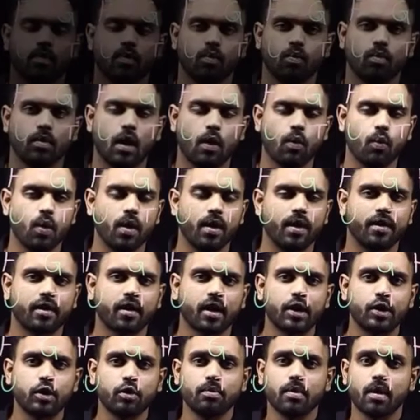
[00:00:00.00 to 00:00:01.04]
Now, we'll
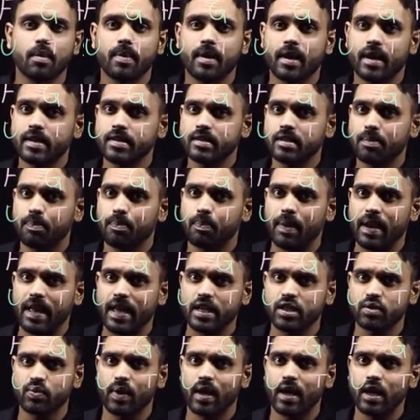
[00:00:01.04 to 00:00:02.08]
try to memorize the
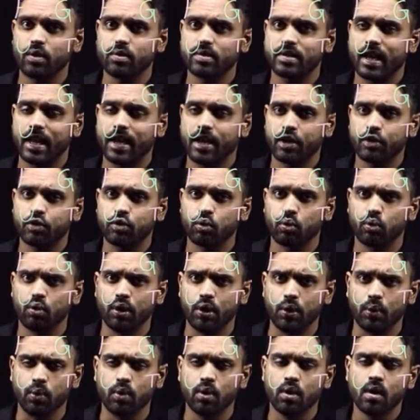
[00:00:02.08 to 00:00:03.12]
place values like I told
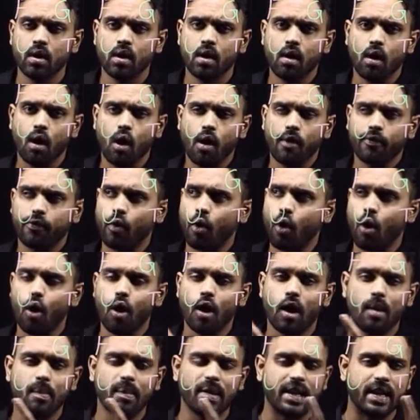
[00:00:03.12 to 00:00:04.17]
you of
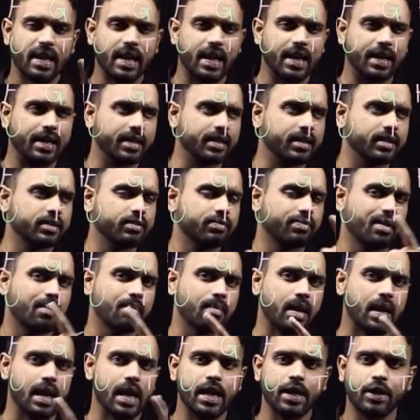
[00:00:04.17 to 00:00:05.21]
all my letters
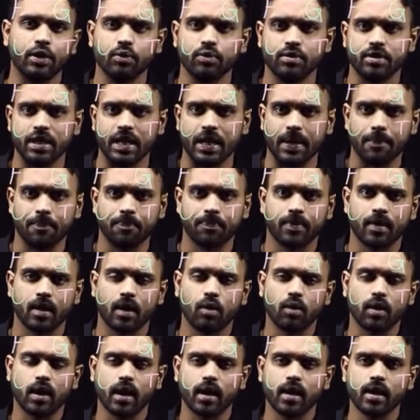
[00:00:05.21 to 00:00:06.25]
from A to Z.
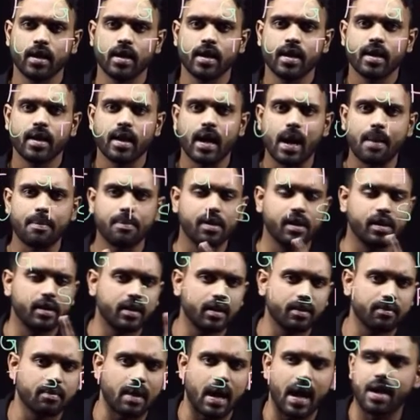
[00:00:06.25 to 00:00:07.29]
Okay? I
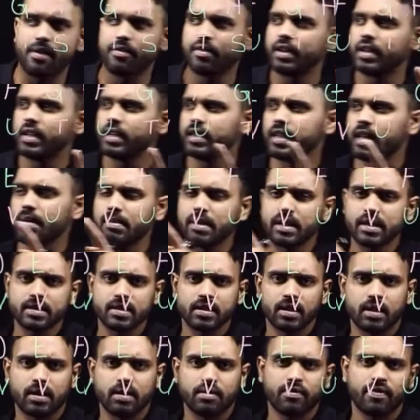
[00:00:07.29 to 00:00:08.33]
have written them in a
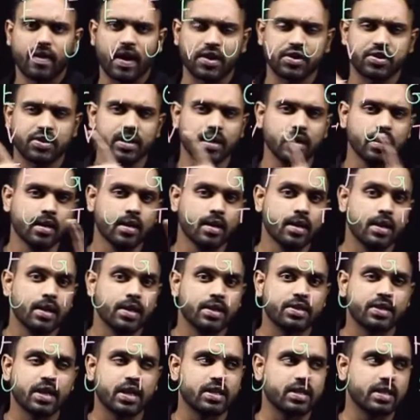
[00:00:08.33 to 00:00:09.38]
certain fashion
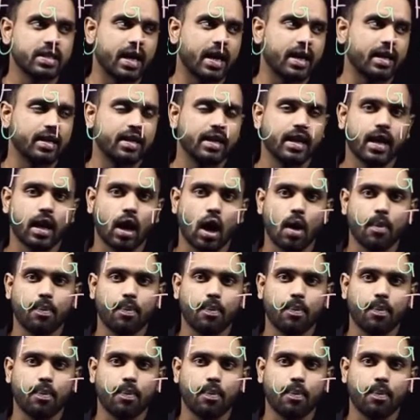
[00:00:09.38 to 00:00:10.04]
such that they are